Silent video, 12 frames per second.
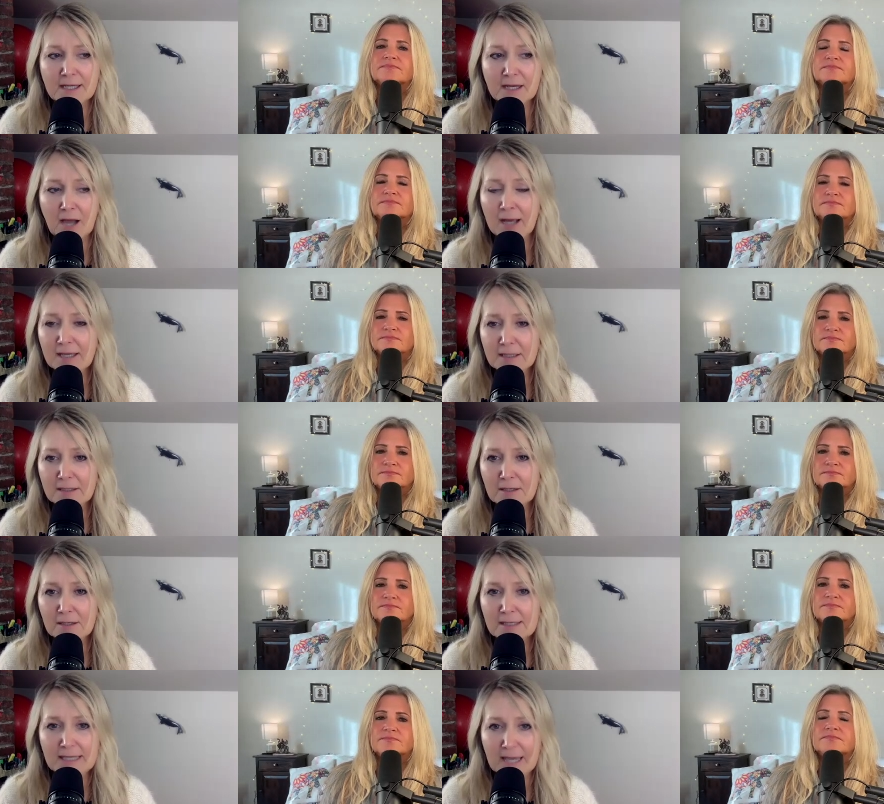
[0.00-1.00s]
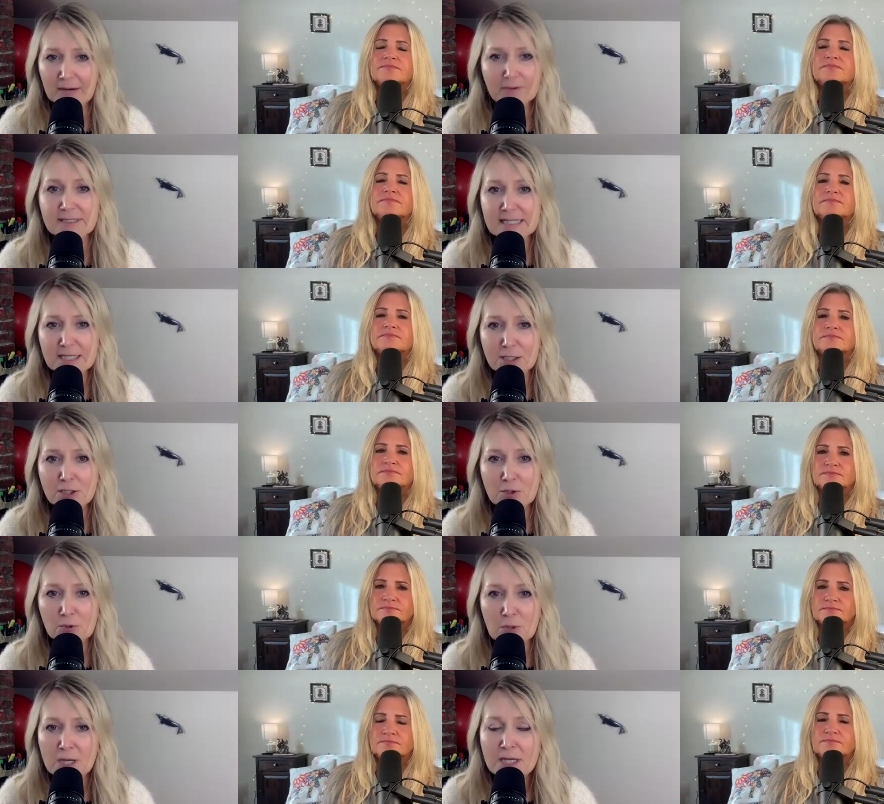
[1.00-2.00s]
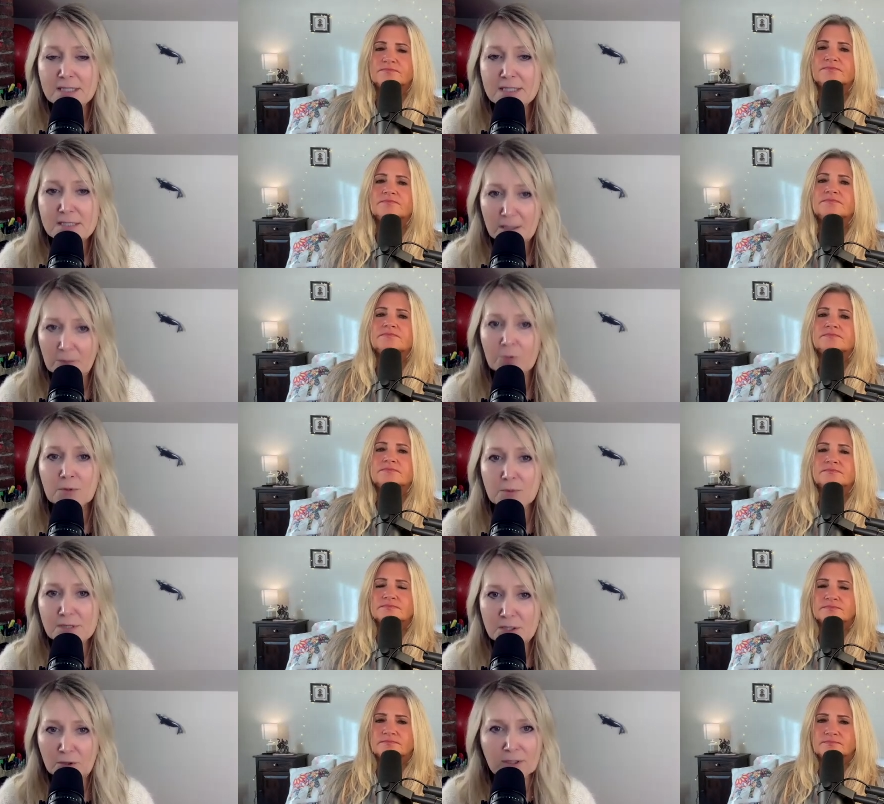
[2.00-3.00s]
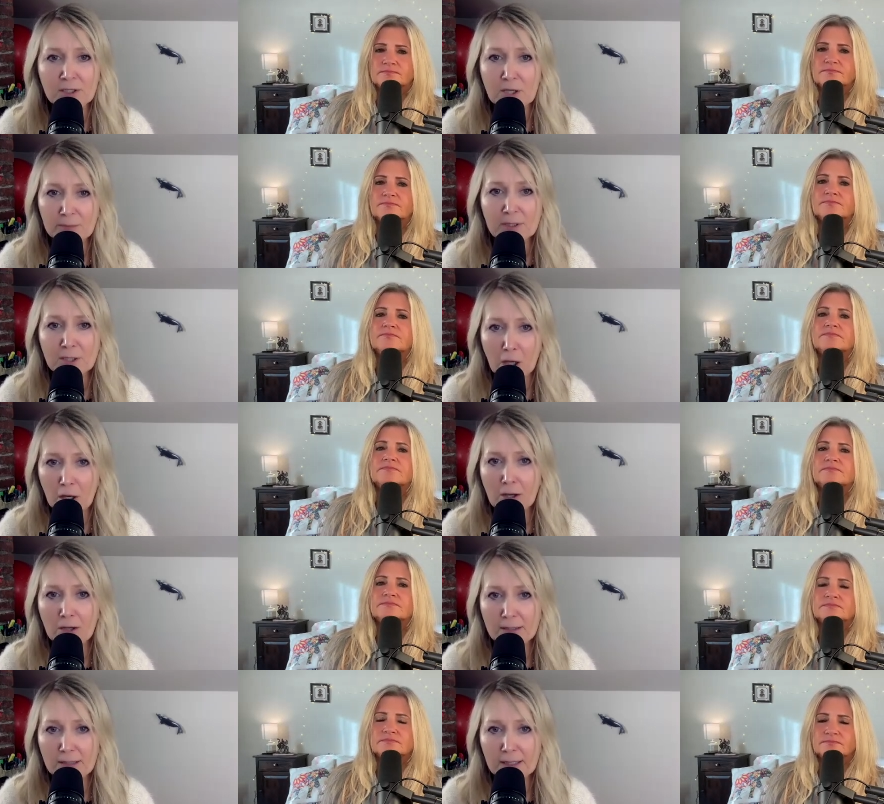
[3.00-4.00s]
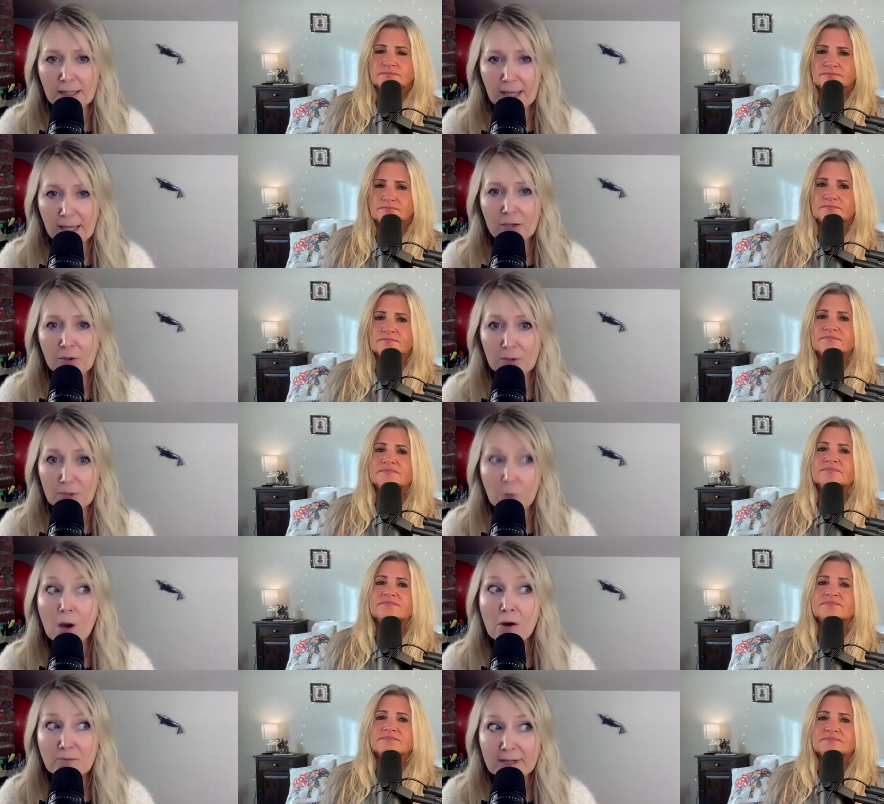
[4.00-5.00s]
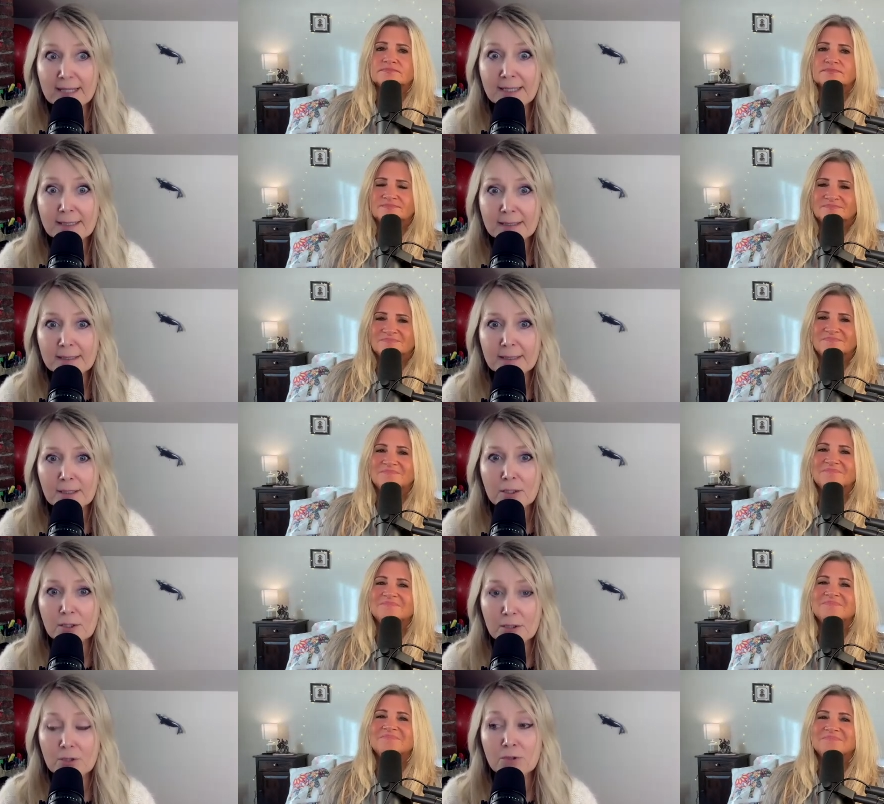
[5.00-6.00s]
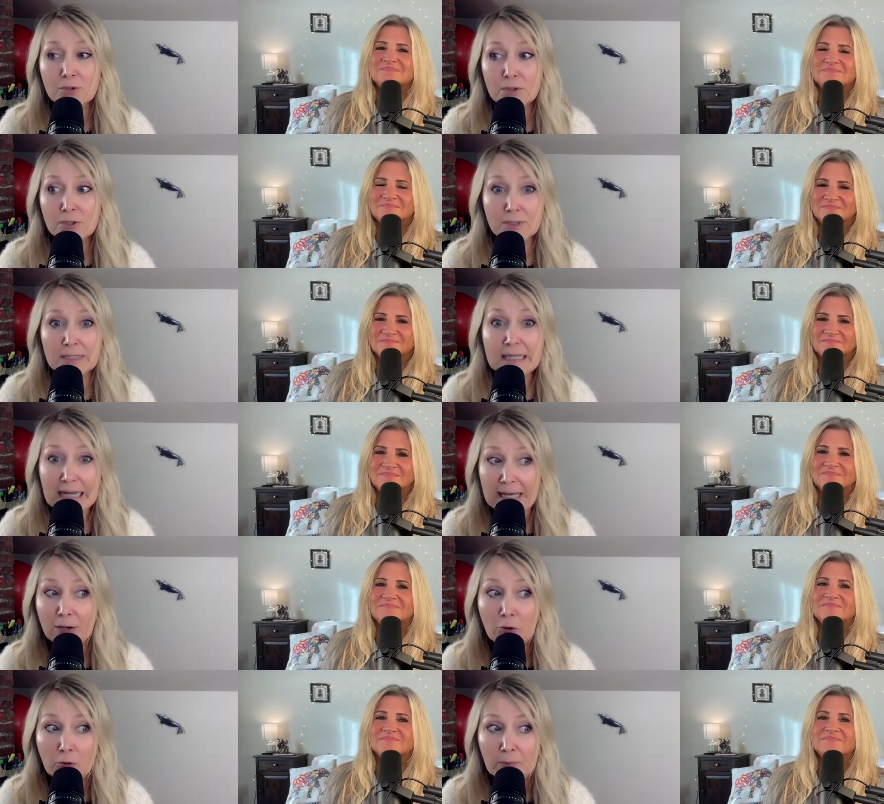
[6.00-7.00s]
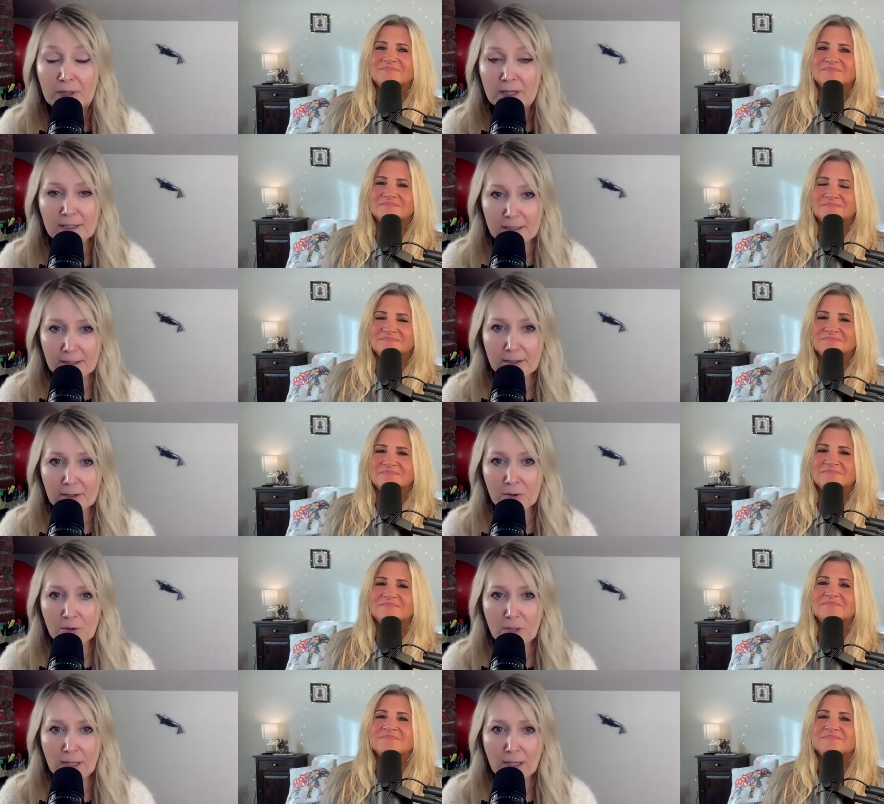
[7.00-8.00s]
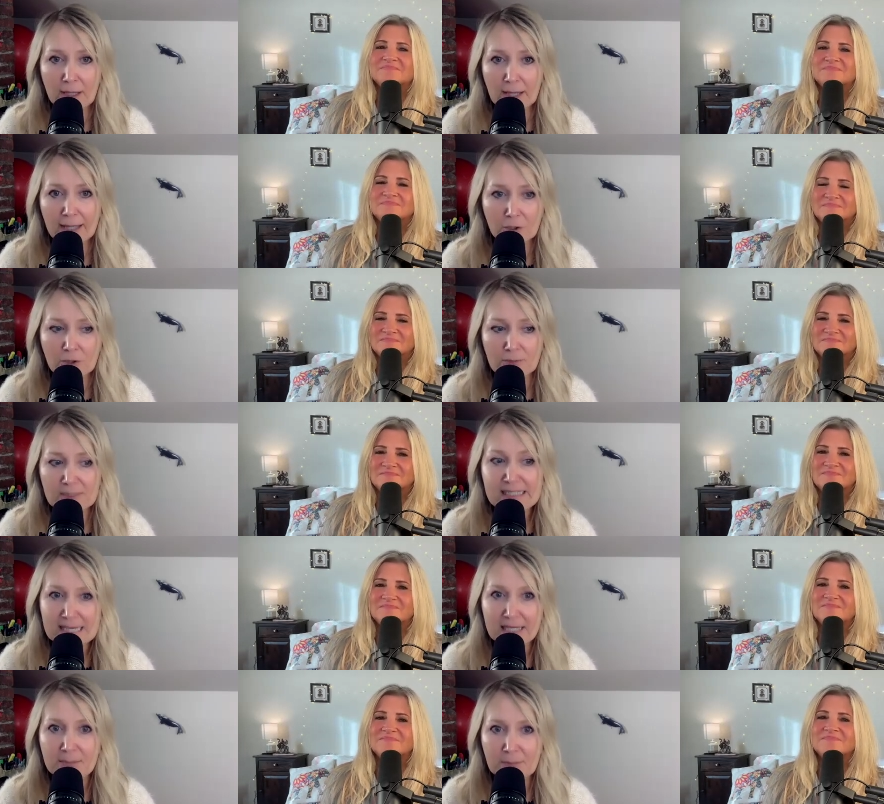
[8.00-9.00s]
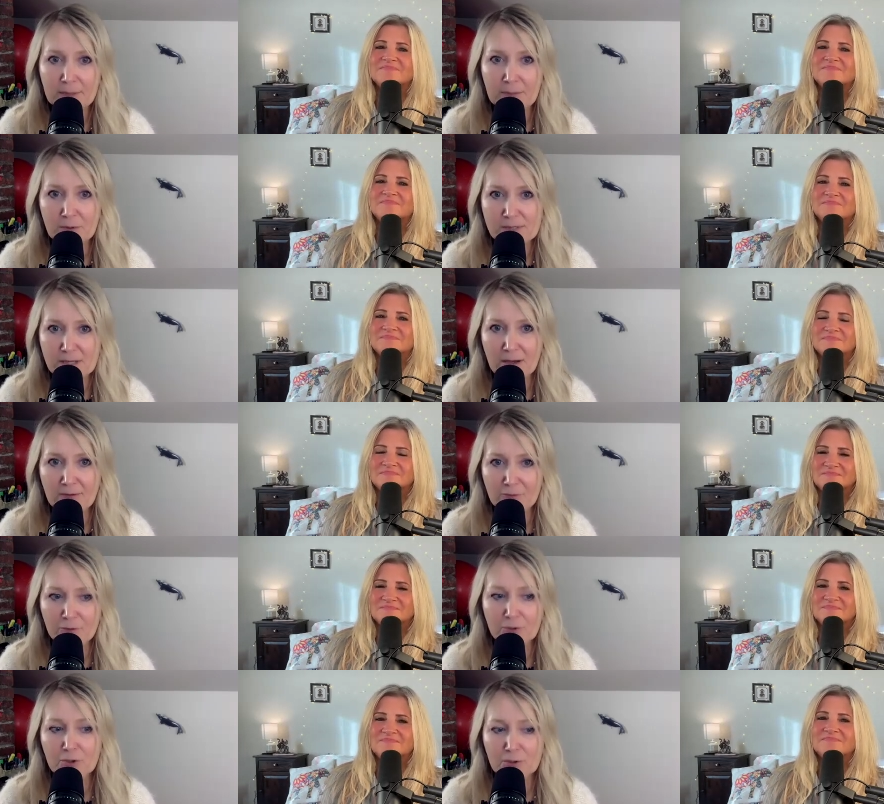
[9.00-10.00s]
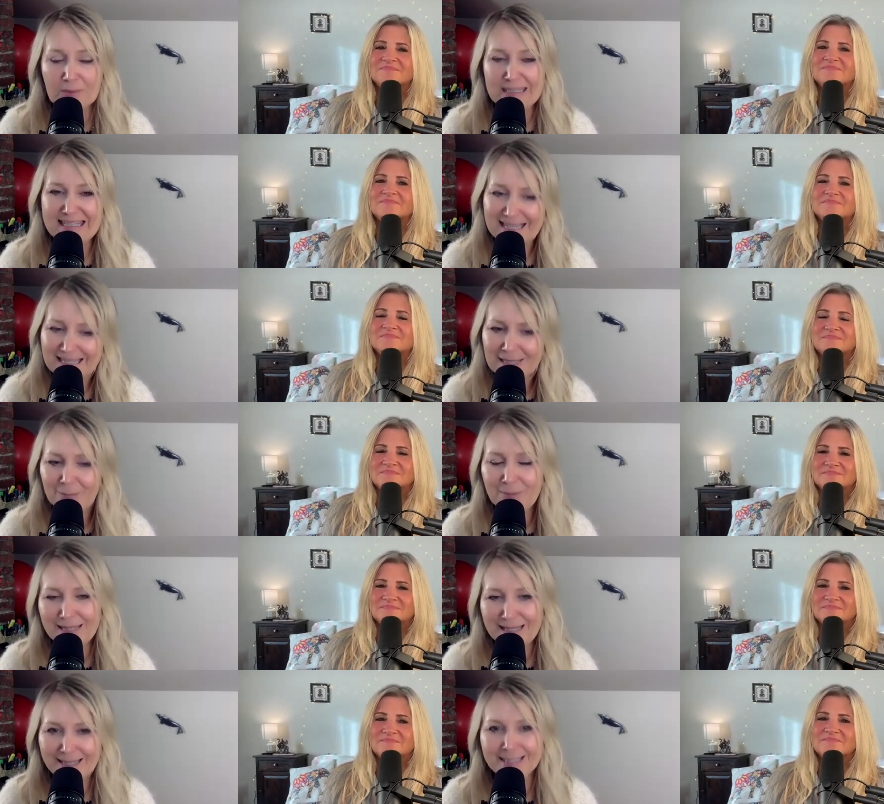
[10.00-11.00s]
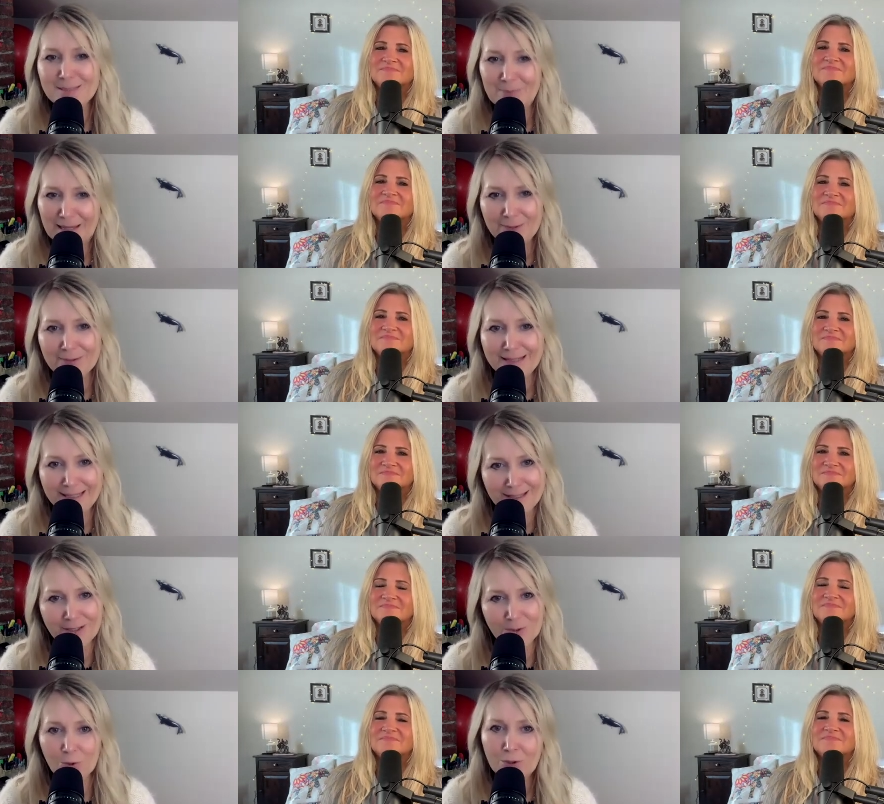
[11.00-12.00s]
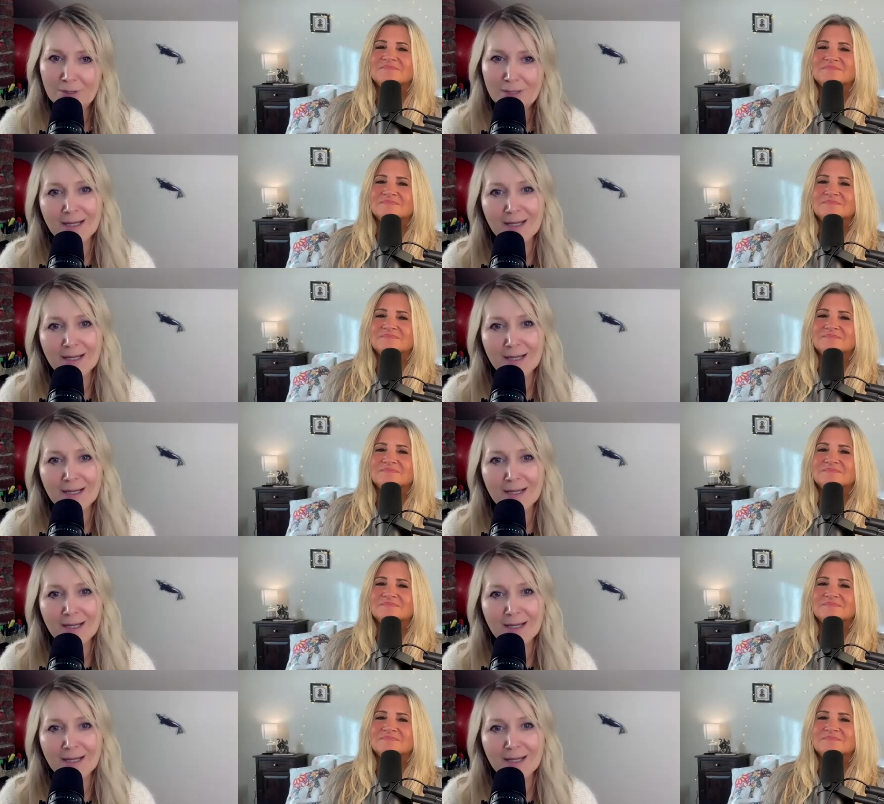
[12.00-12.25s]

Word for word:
Speaker 1: I can guarantee you someone was going to come along and go, "You all right? You you need help?" You know, and it could be taking my boots off or it could be, "Yeah, get me down this mountain. Can you or